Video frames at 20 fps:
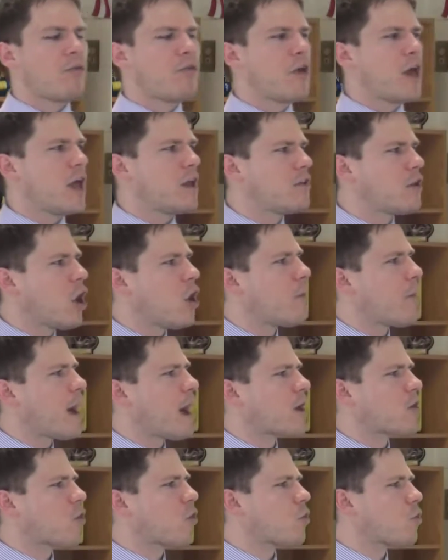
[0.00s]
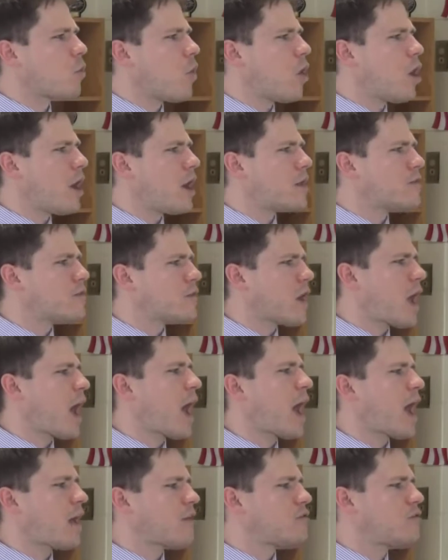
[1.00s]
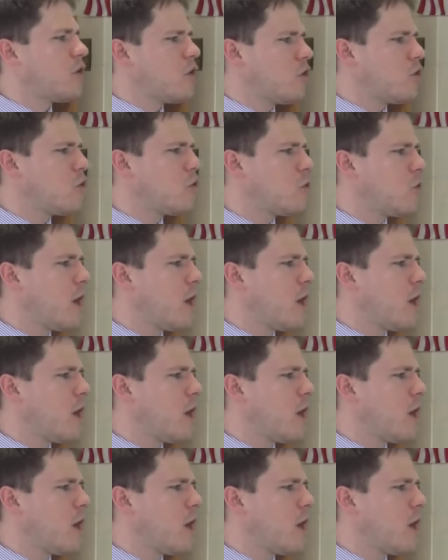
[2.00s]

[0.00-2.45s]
That no matter what I do,